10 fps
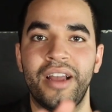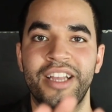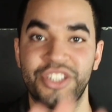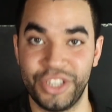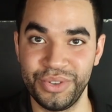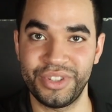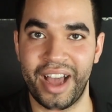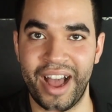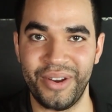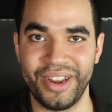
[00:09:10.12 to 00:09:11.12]
excuse
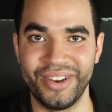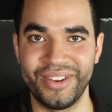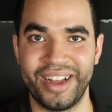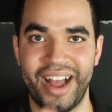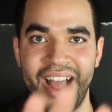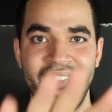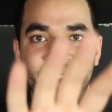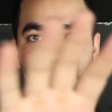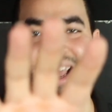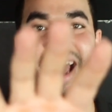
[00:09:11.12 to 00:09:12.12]
the audio. I
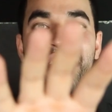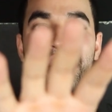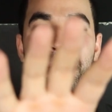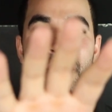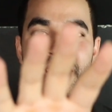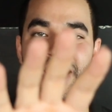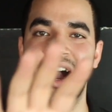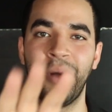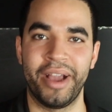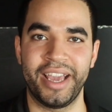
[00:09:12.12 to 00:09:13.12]
only have a mic
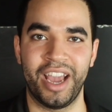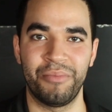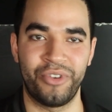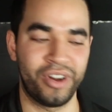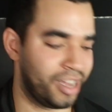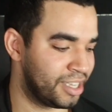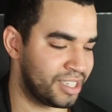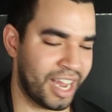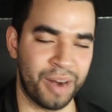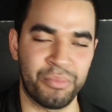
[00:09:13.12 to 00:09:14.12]
on my camera.
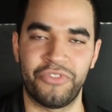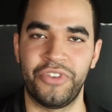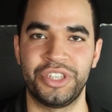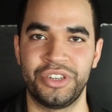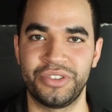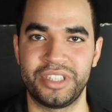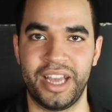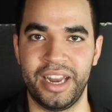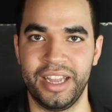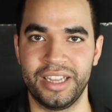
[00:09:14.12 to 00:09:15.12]
It's not a professional
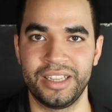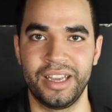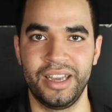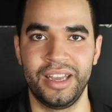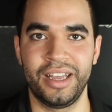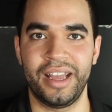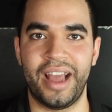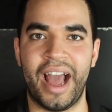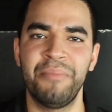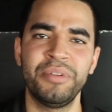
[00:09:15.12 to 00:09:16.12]
setting.
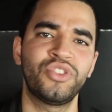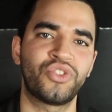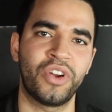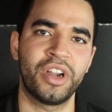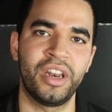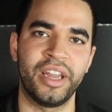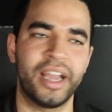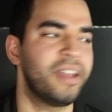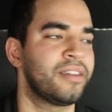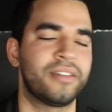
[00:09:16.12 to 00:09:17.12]
I've been
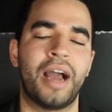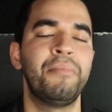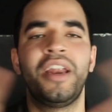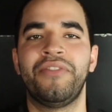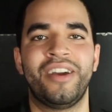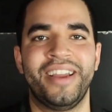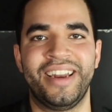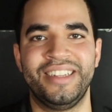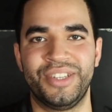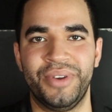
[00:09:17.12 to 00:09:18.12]
struggling. I'm not even gonna
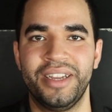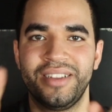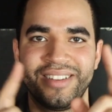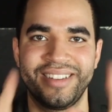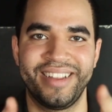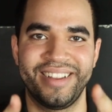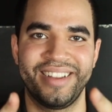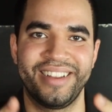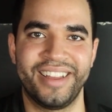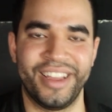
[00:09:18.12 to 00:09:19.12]
get into it.
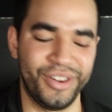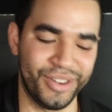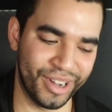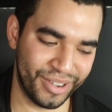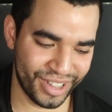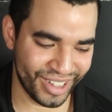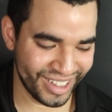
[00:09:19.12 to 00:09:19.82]
Here you go.